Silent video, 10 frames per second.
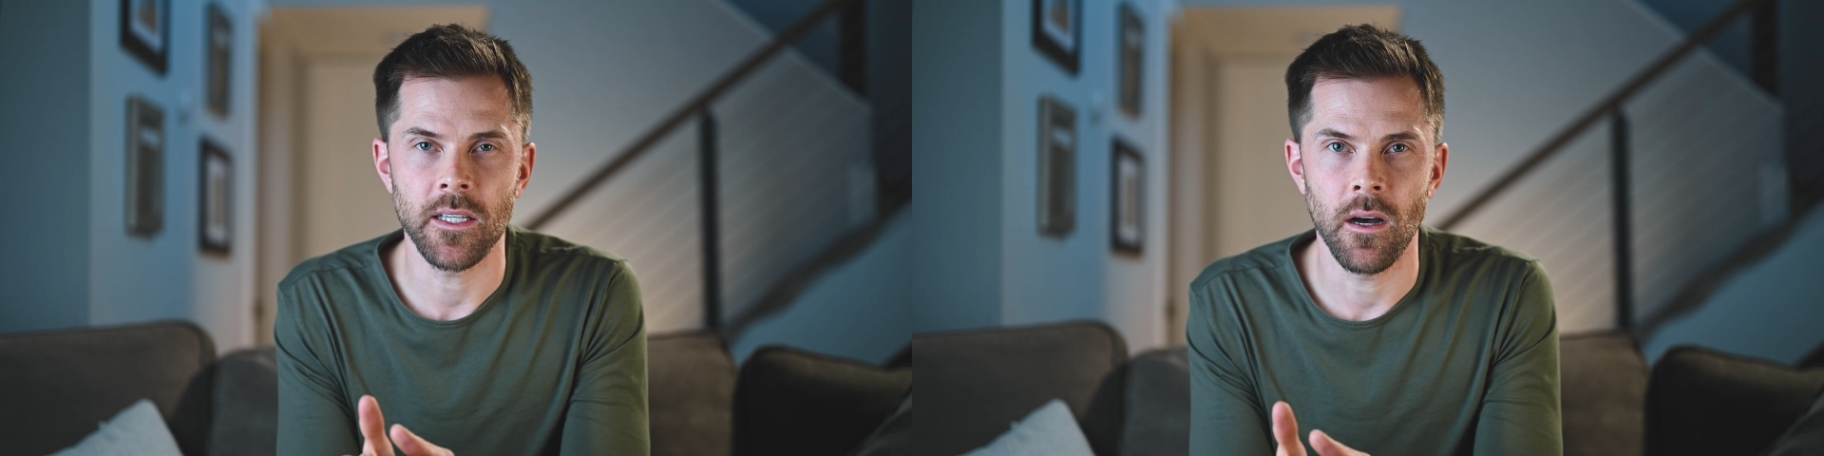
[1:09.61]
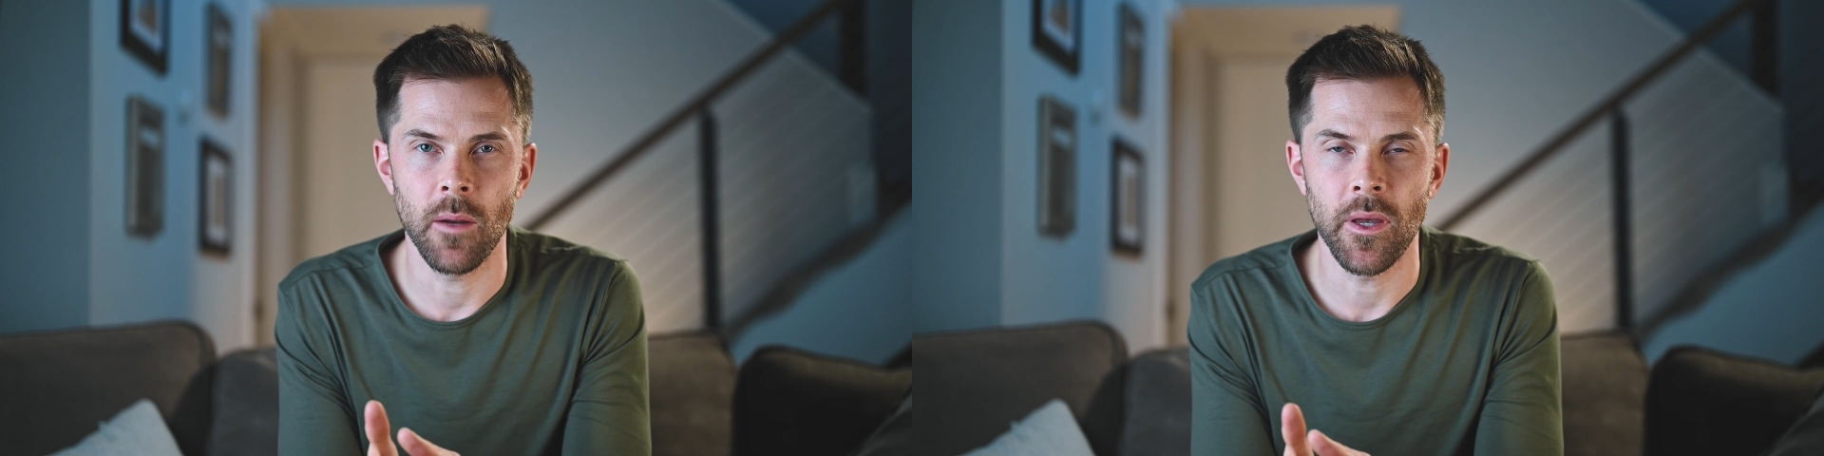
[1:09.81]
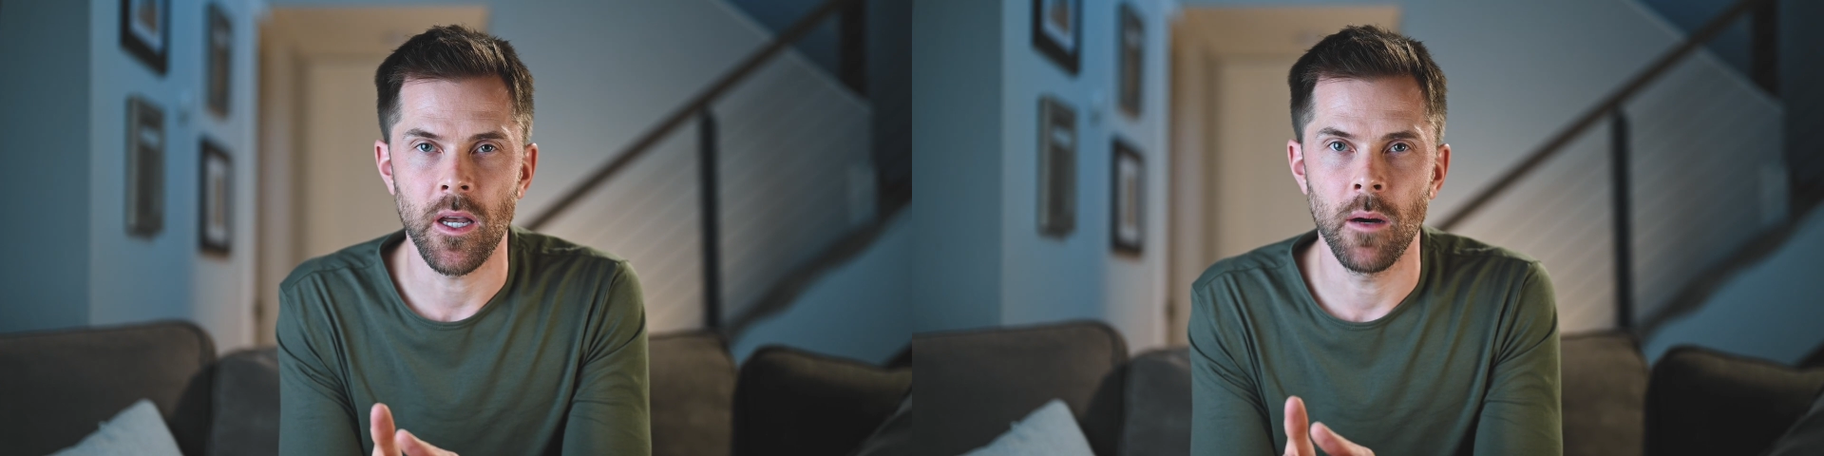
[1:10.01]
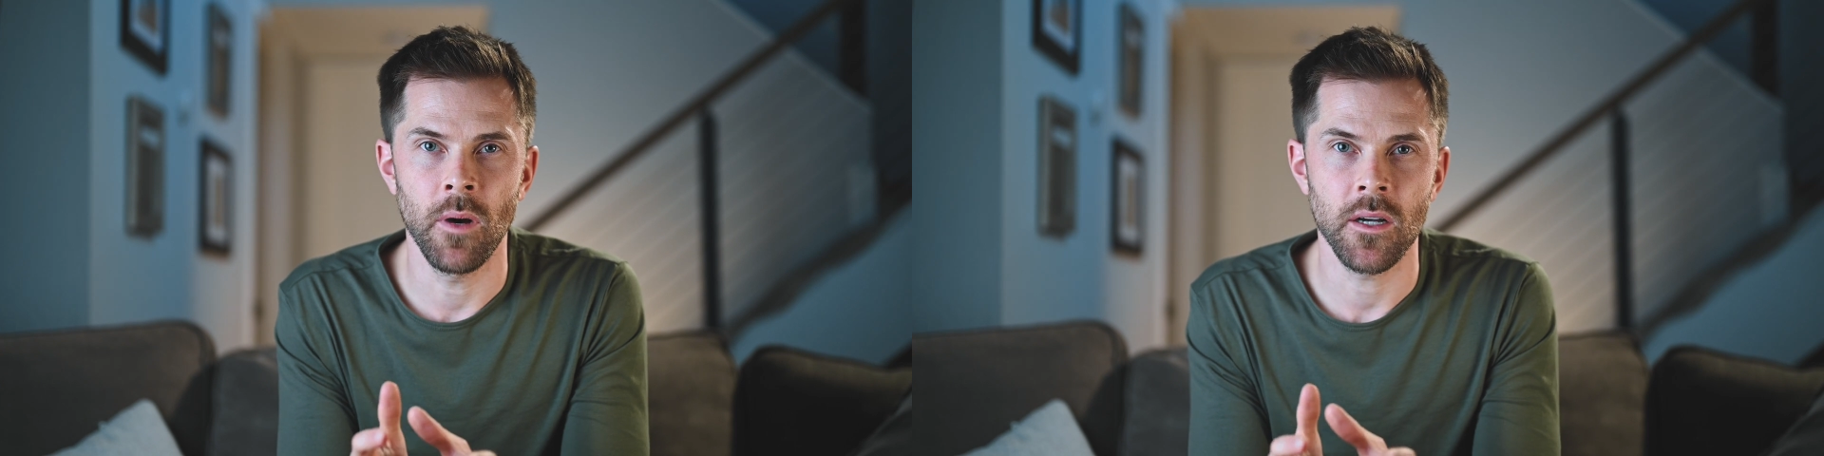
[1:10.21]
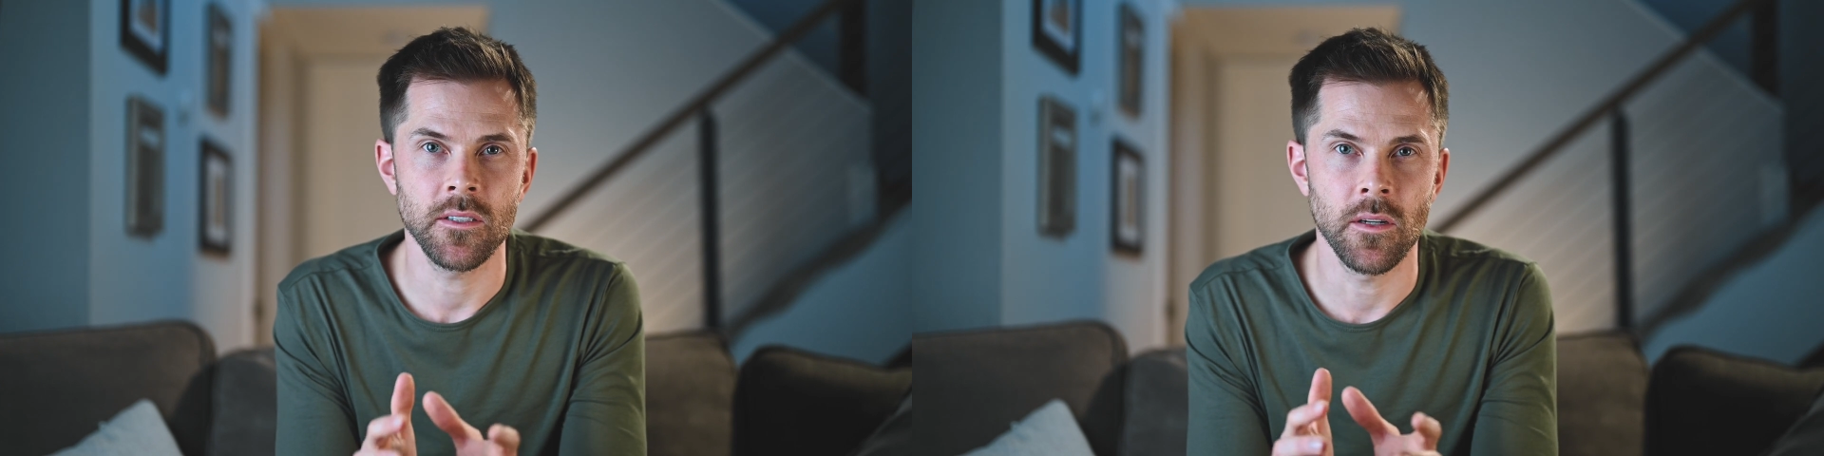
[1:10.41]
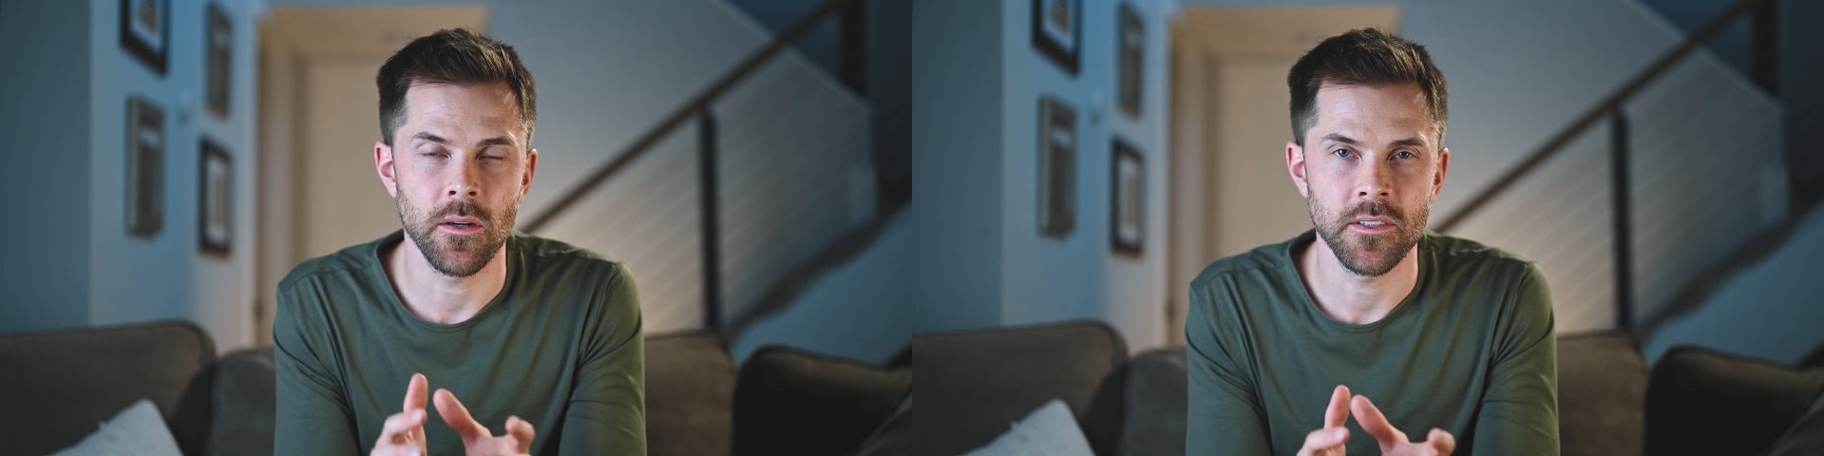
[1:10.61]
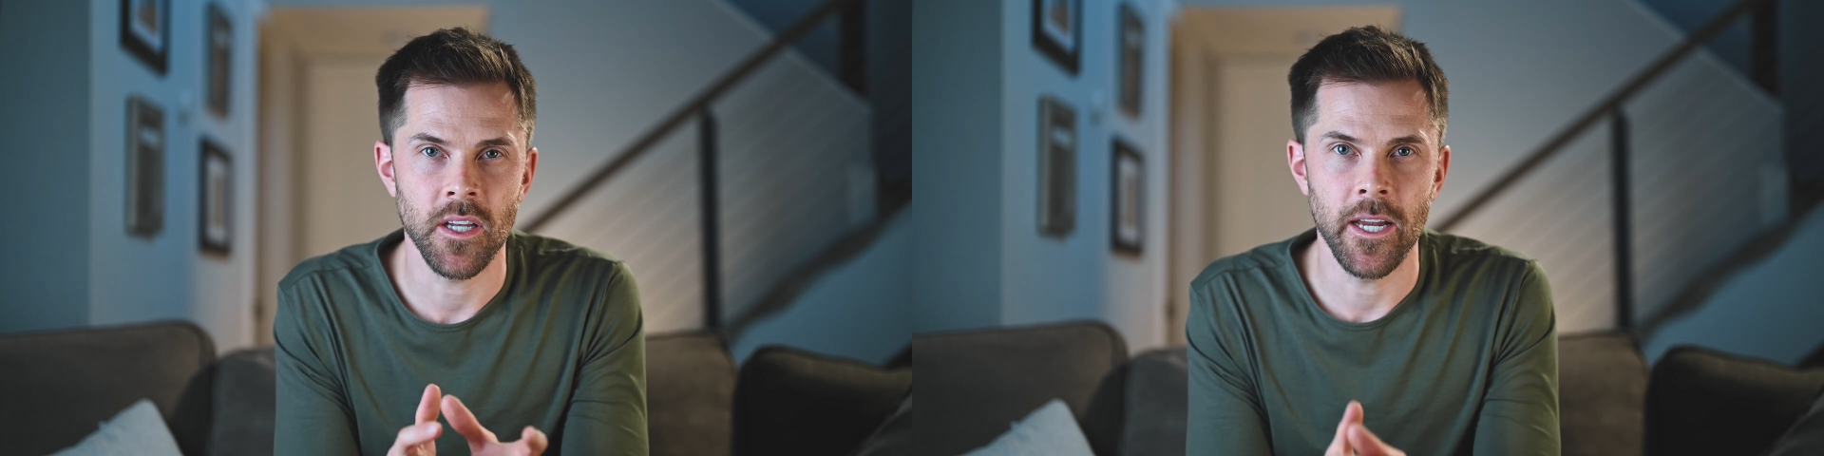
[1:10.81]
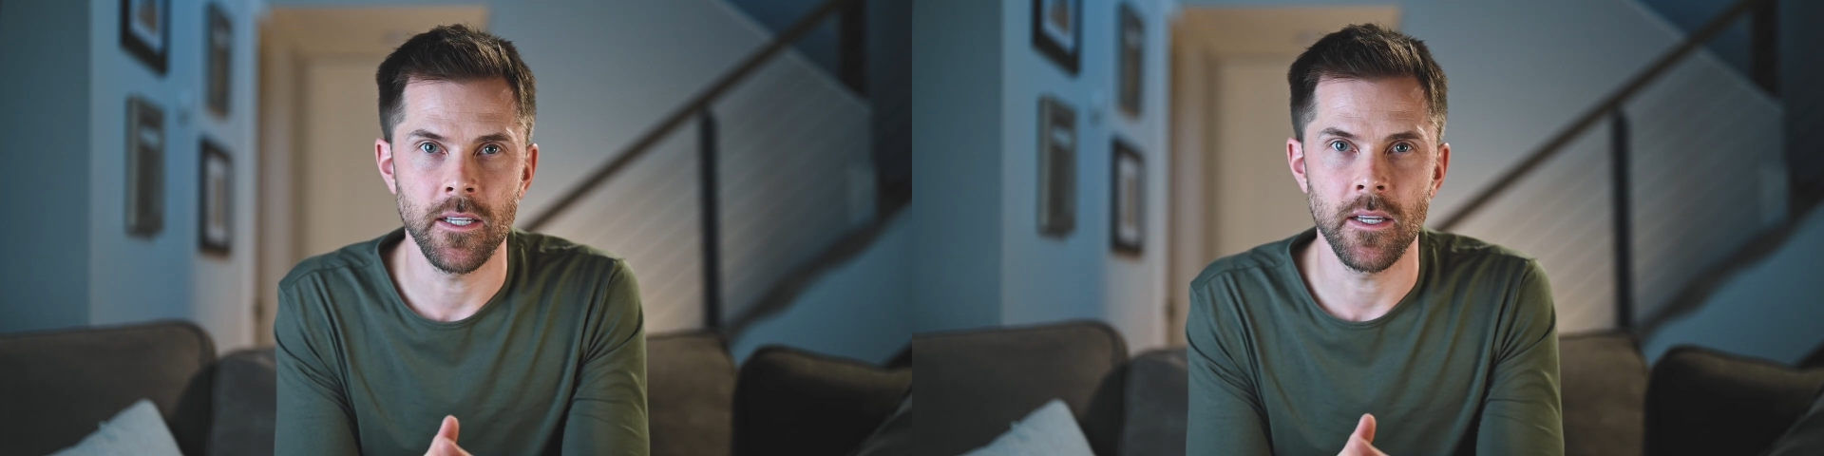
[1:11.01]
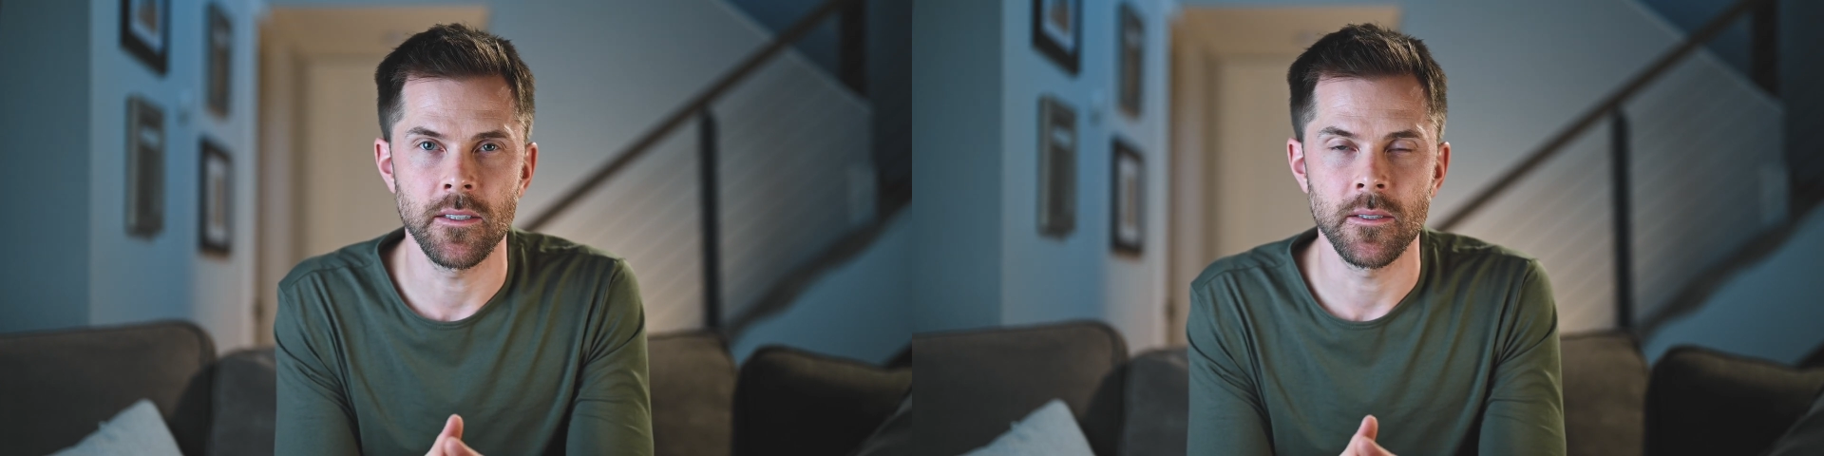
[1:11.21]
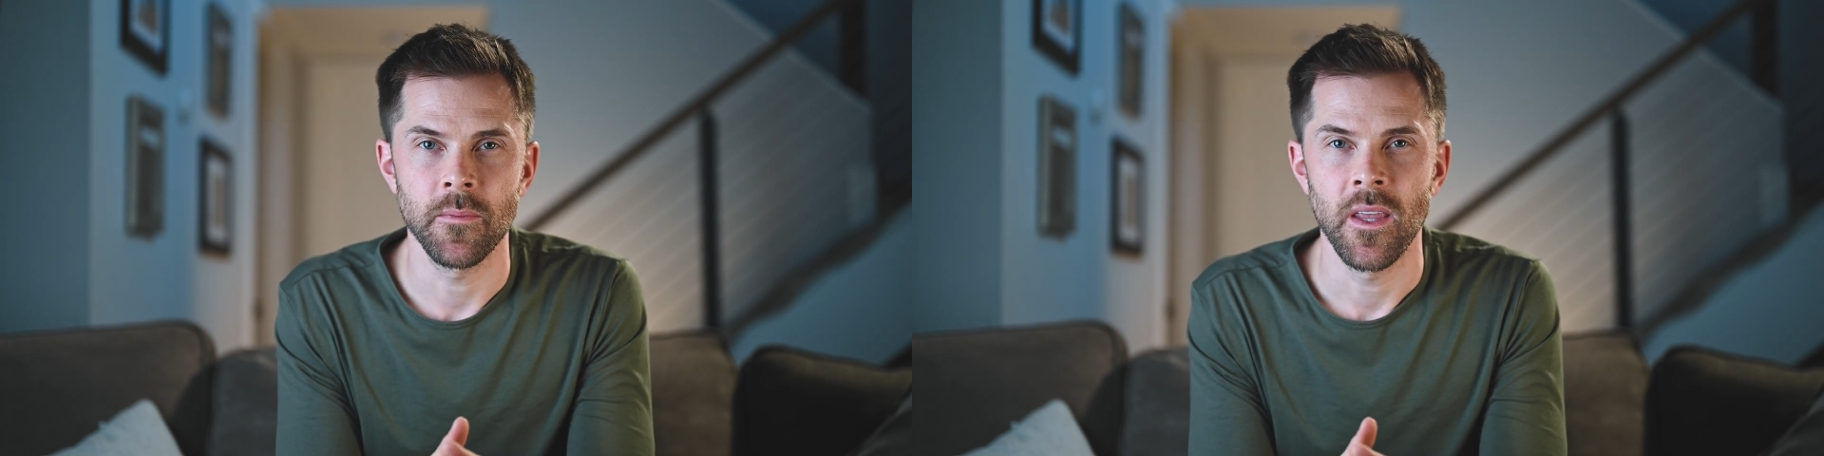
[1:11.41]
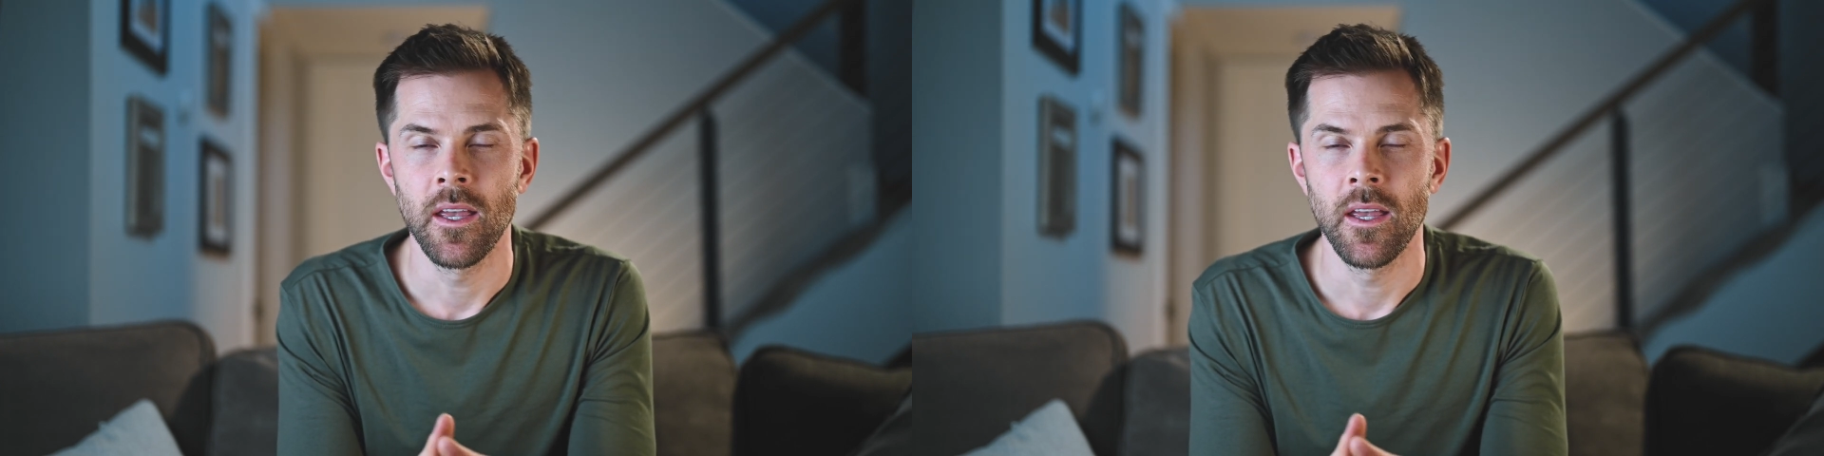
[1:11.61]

topic amongst neuroscientists.